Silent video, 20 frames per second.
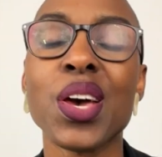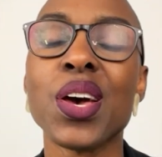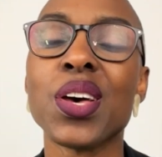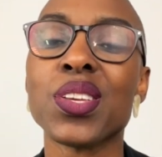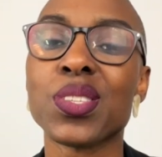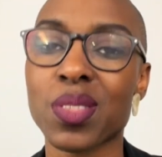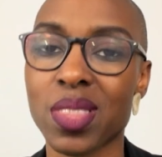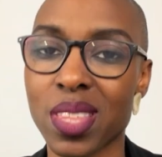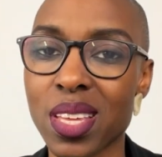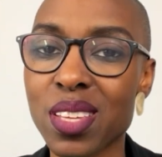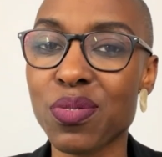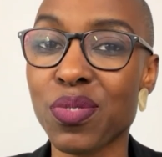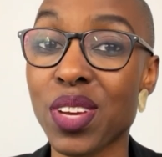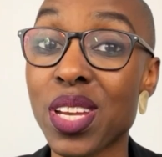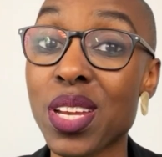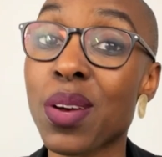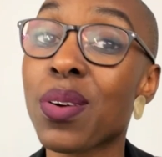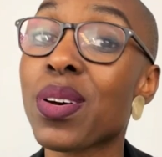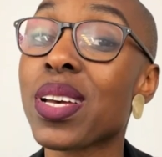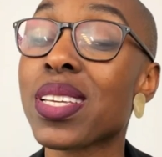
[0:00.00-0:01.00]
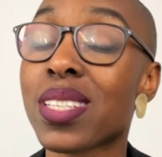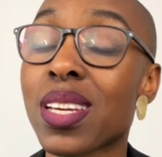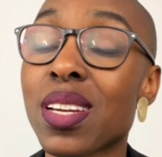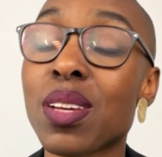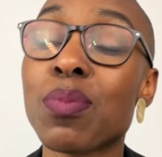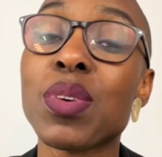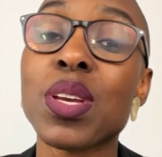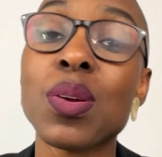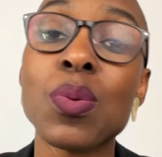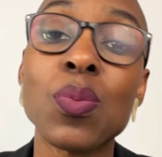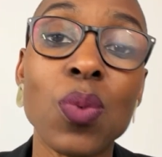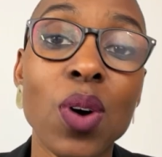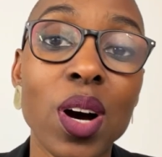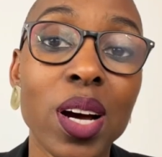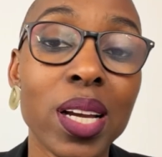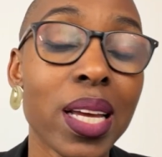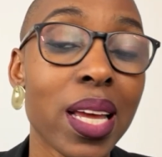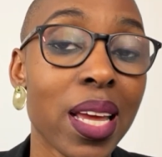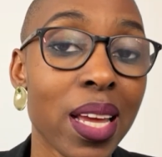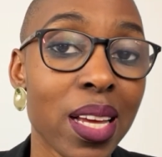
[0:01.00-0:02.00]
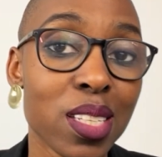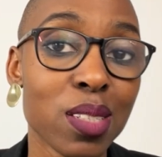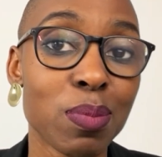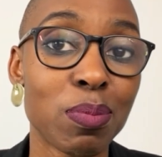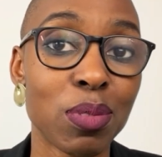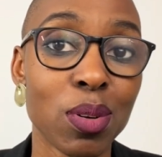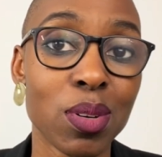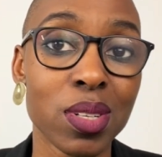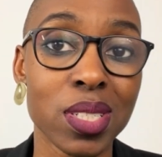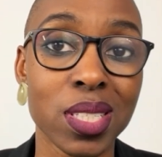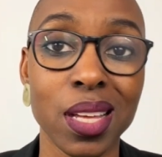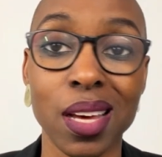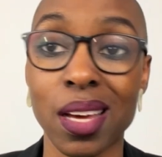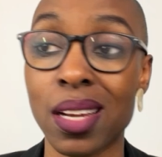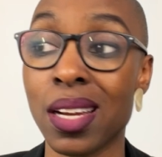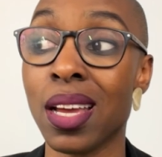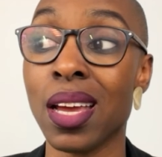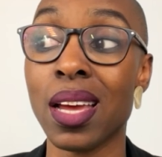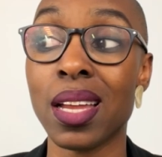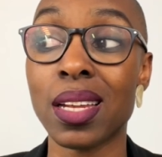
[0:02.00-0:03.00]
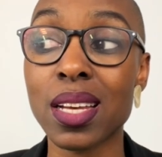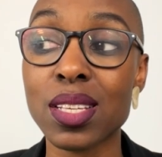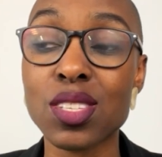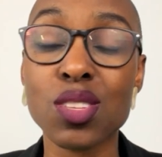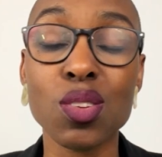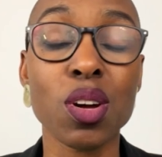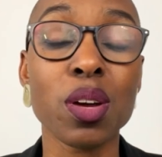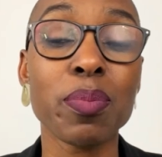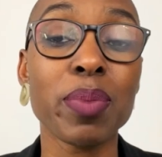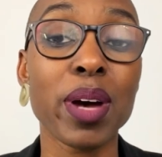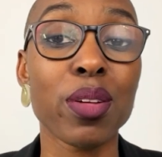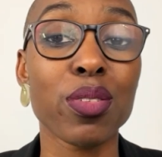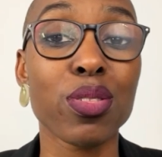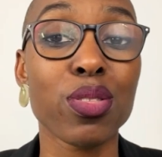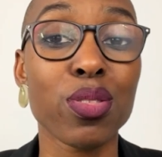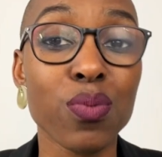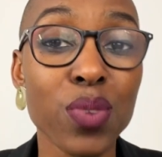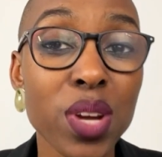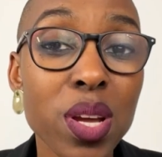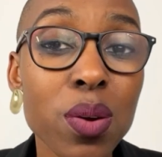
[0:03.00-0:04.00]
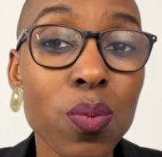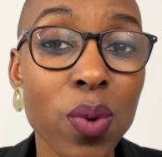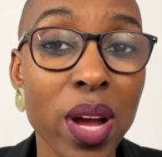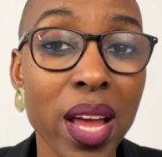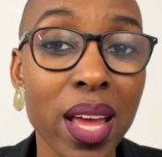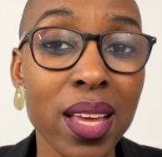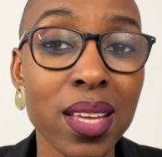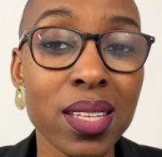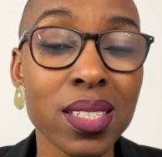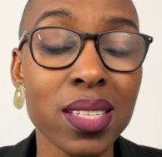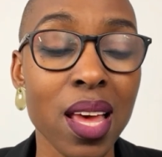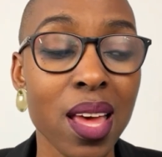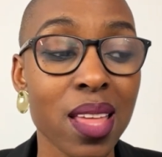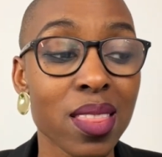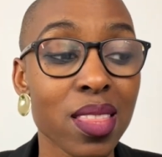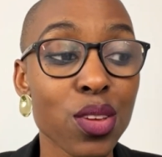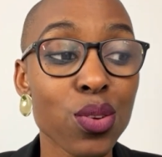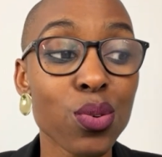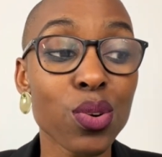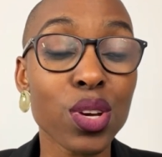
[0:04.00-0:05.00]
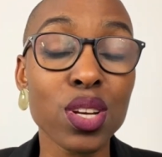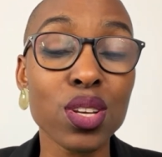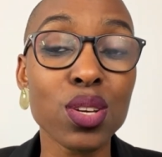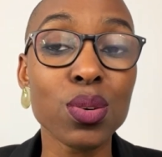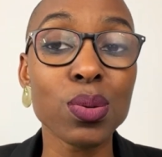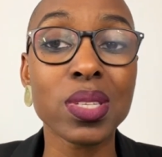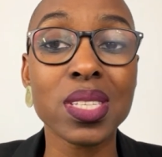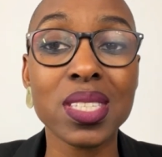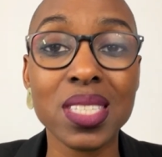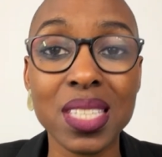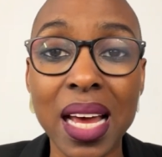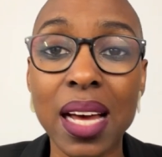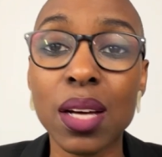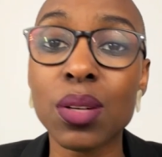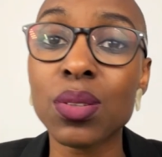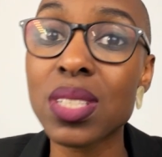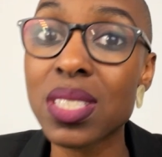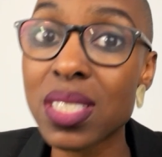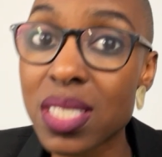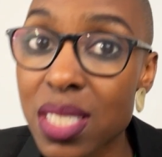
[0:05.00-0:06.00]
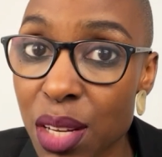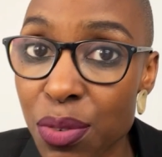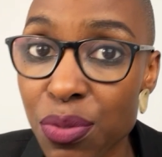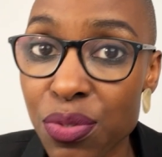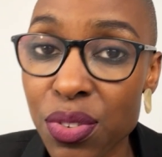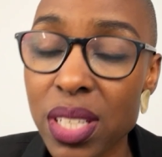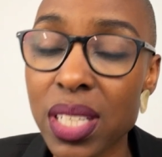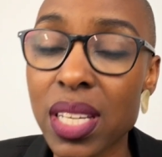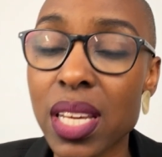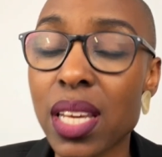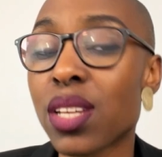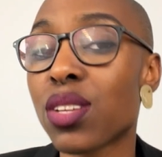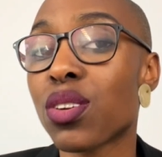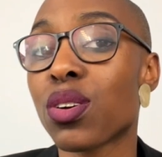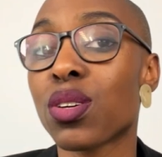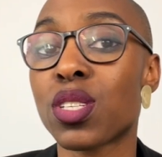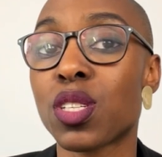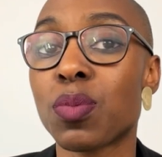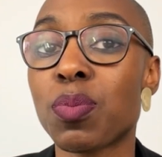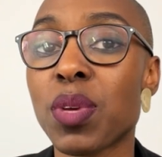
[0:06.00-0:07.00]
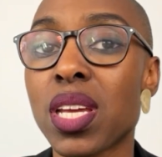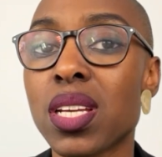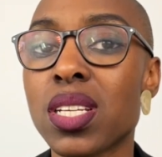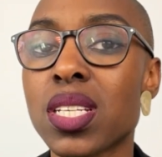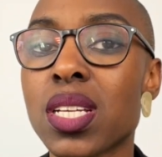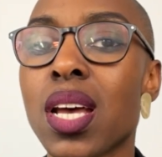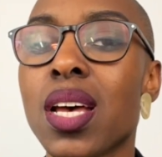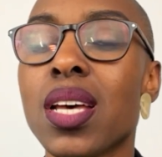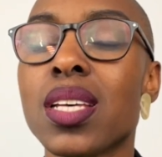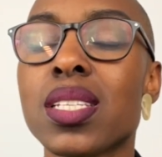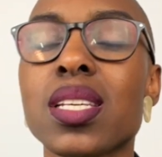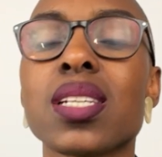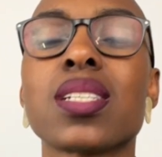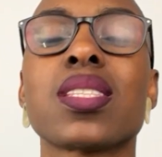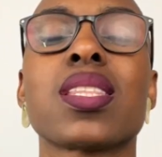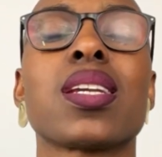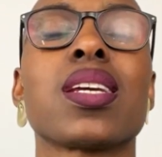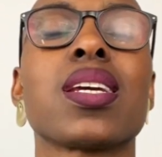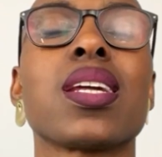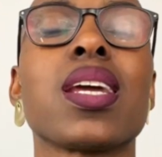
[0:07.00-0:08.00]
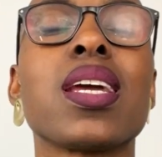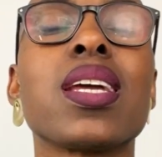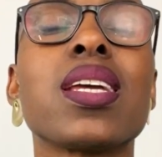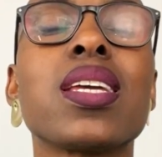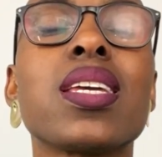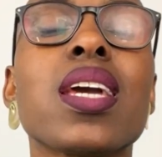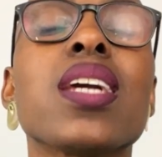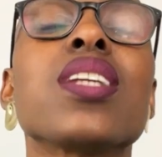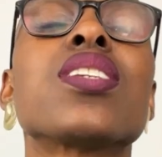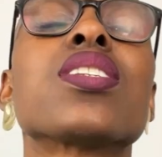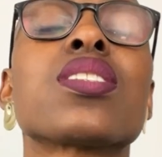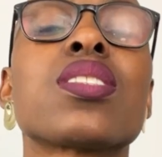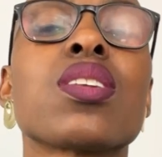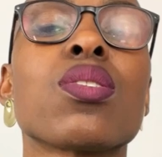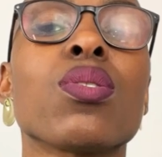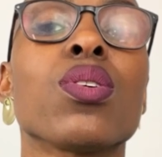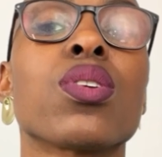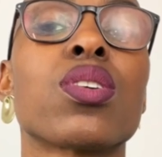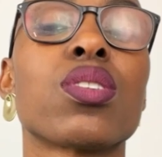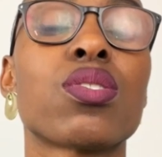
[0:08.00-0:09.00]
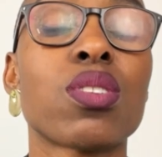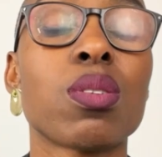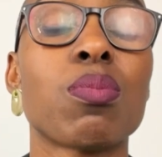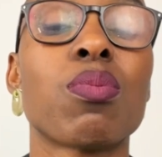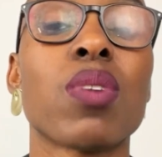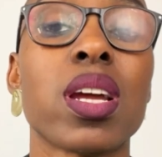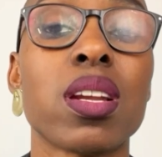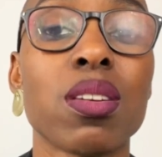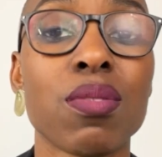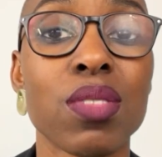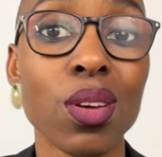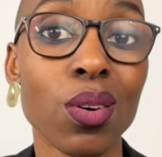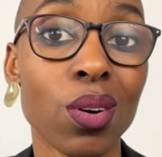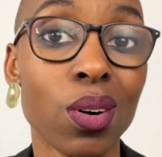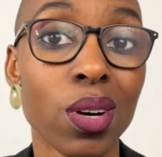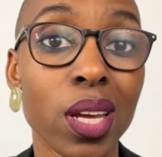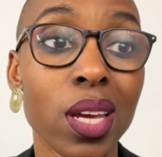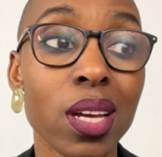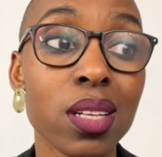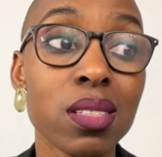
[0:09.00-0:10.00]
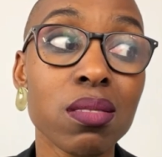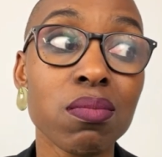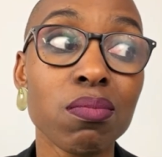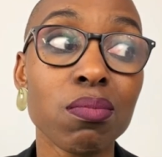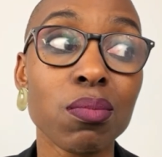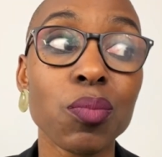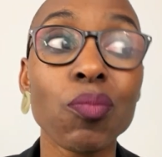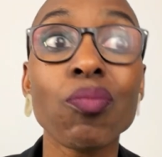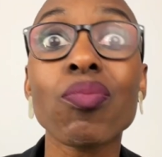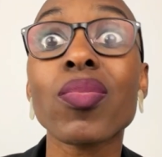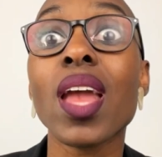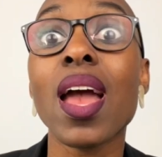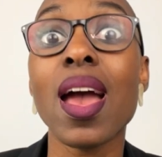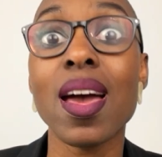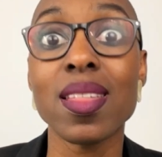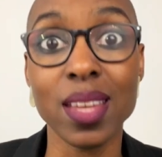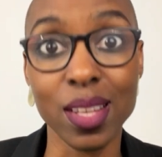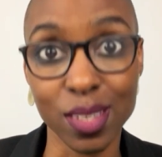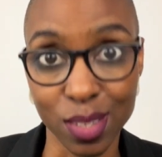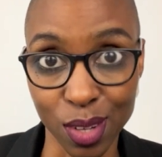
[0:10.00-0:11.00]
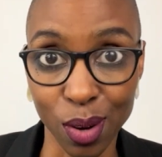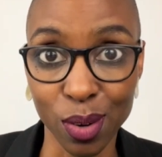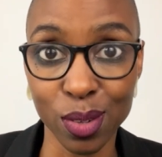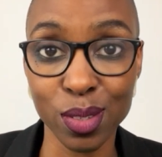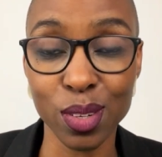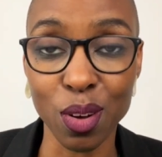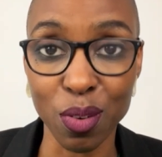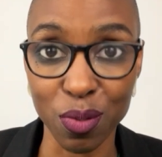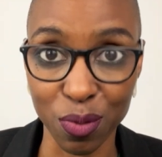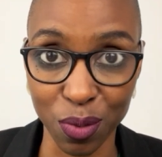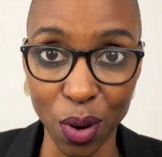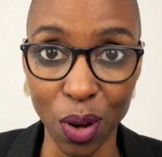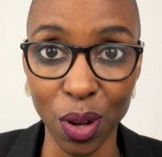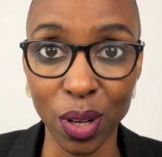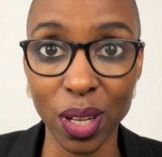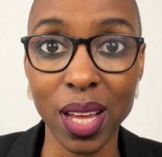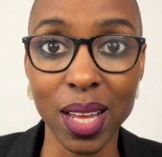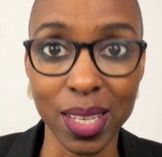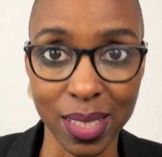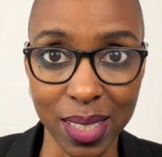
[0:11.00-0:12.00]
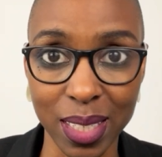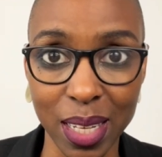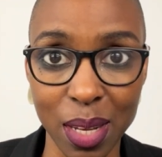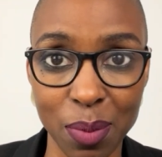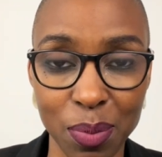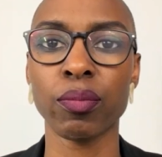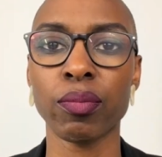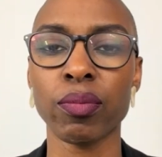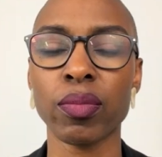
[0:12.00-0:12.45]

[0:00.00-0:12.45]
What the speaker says: So this video is going to be what explores that. Let's talk about 3 ways that you can use sound differently in your speech such that it engages the auditory brain of the audience and they don't fall asleep.